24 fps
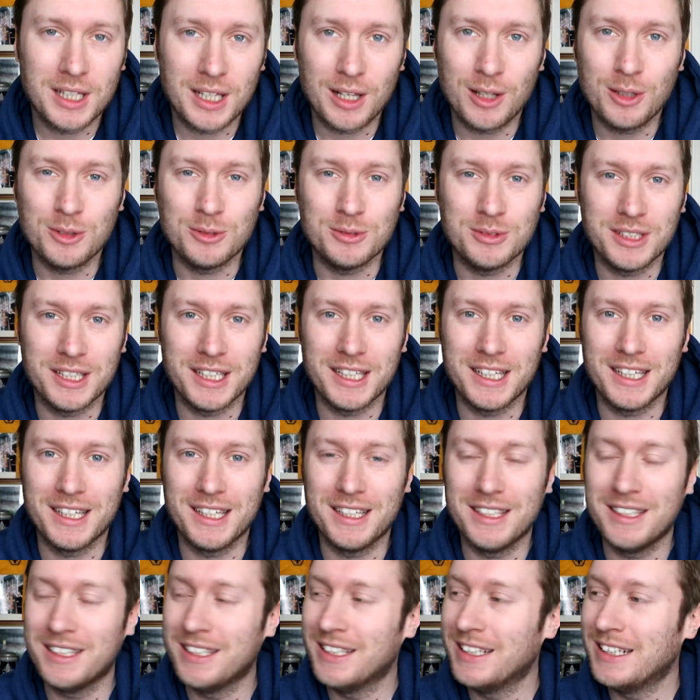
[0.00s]
Hello.
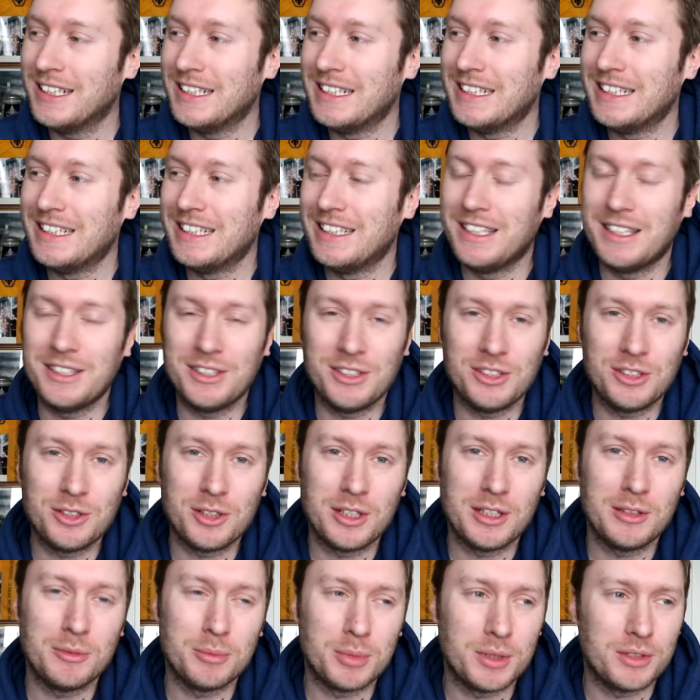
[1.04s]
This
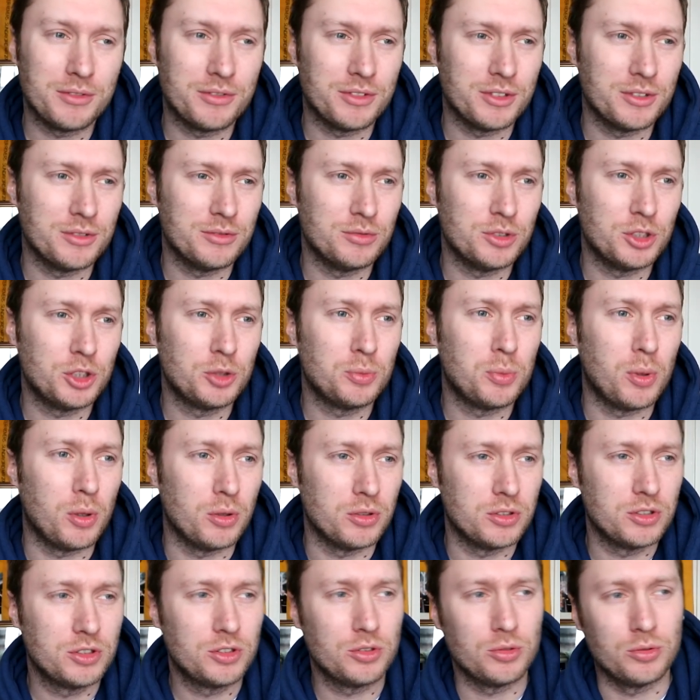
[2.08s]
is a little bit of a
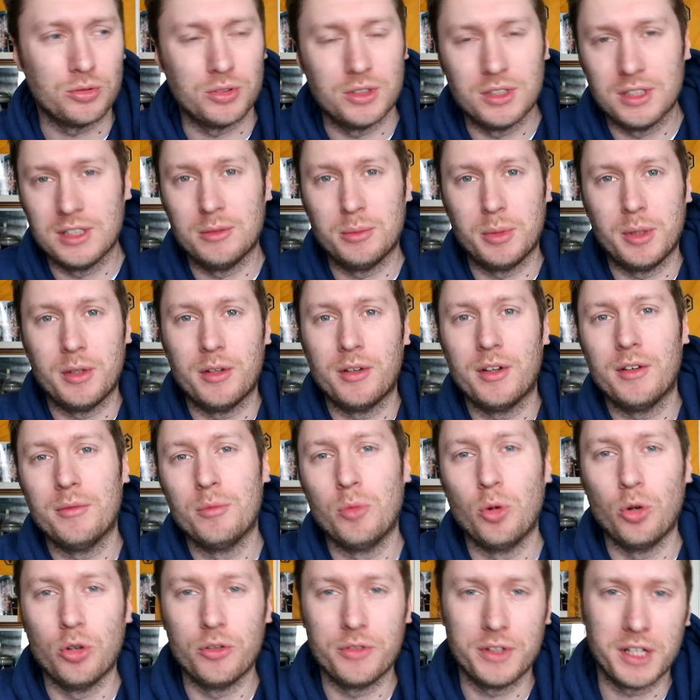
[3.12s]
response or a little bit
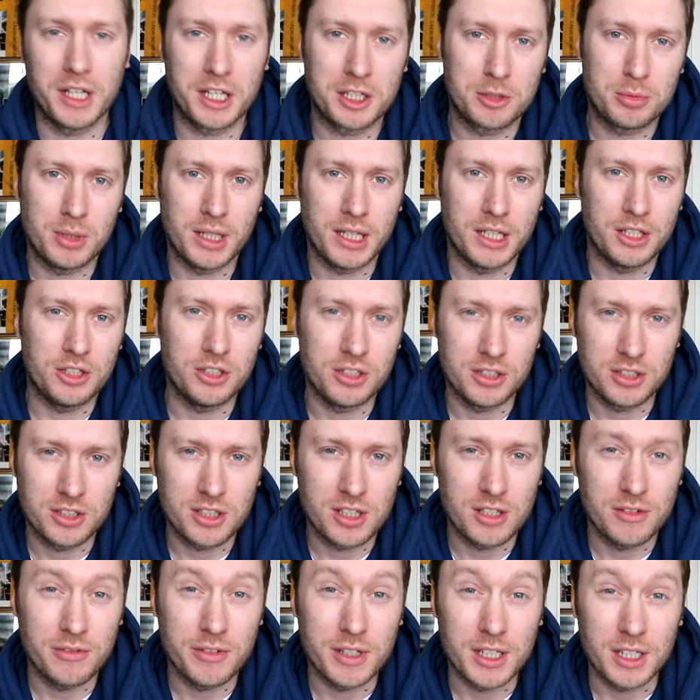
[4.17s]
more of an explanation
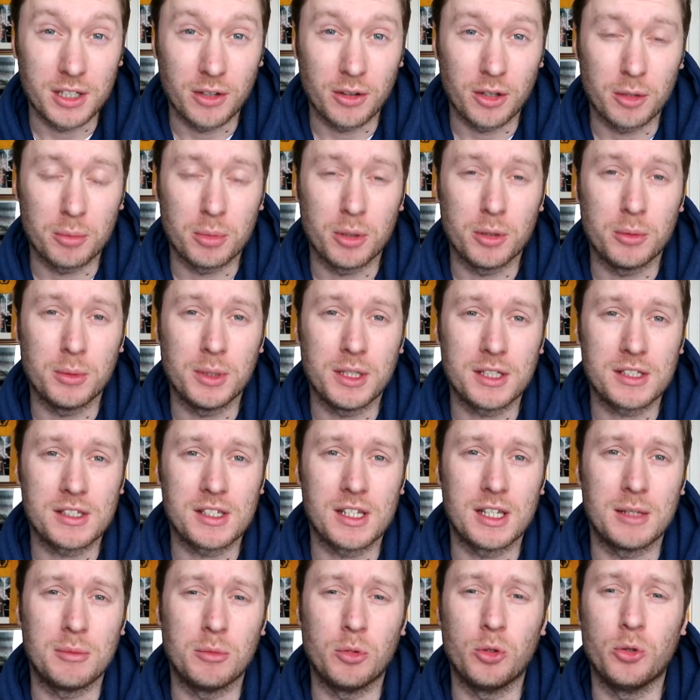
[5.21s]
as to the video that I put up
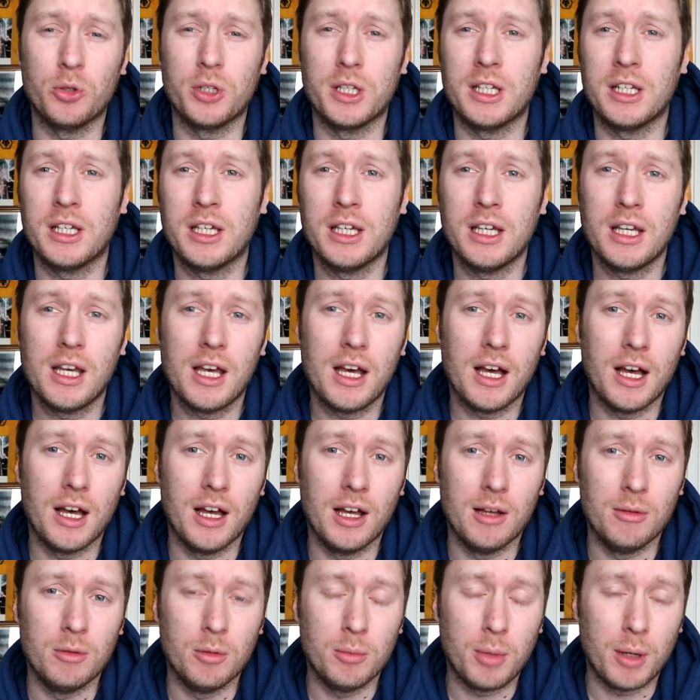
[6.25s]
yesterday morning
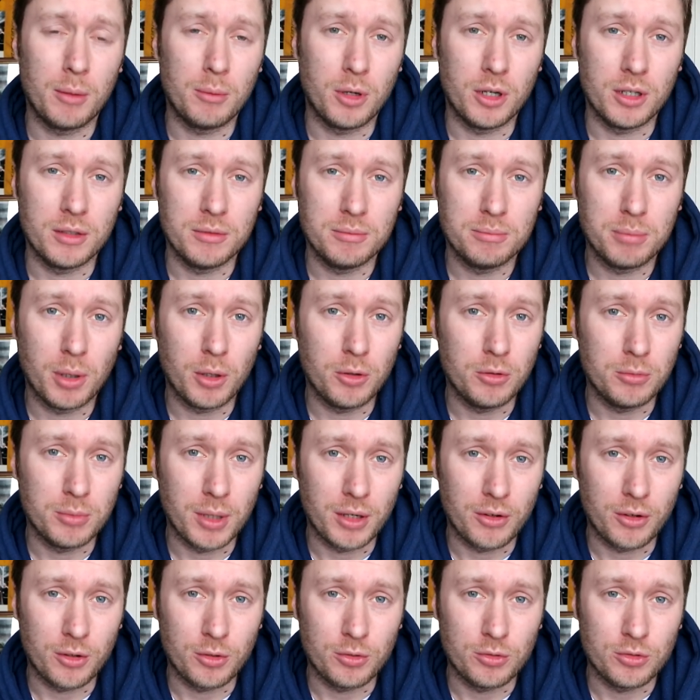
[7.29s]
about my bone
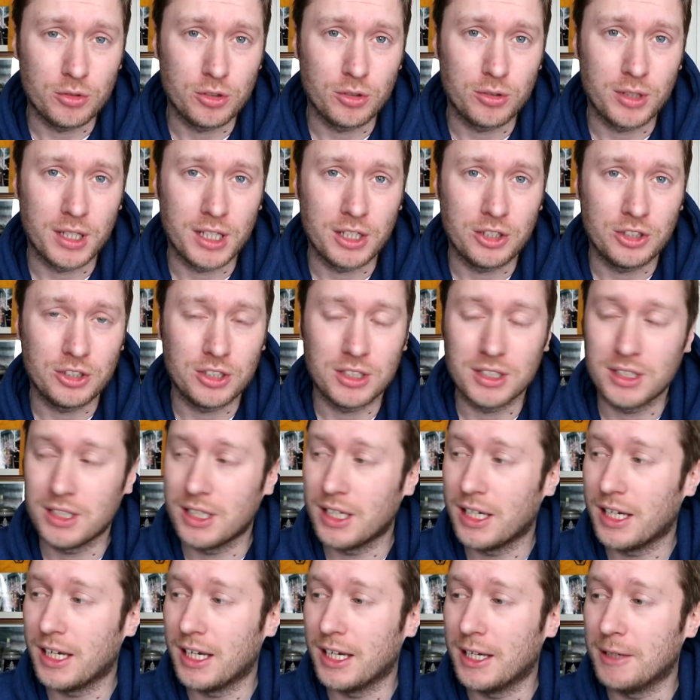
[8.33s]
marrow donation.